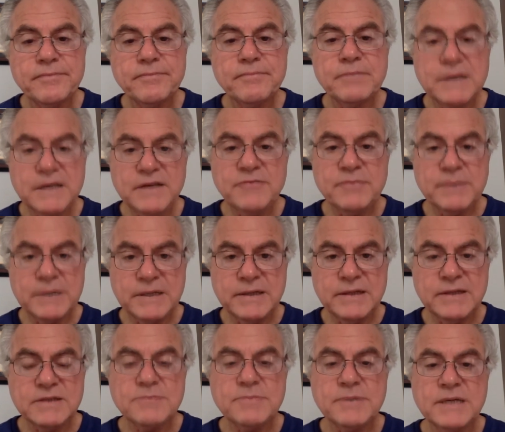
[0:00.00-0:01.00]
Believe me, it
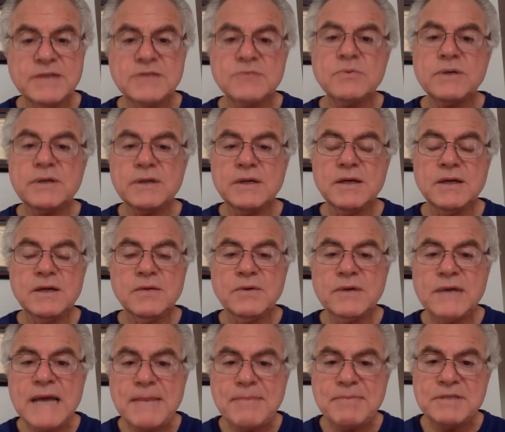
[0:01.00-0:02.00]
is, because what
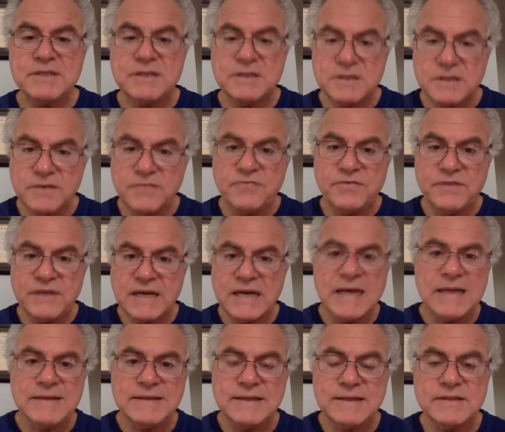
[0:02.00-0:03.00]
happens is if the
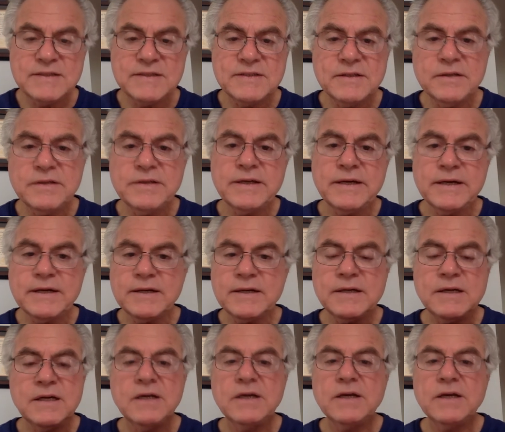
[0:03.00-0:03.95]
content is still there,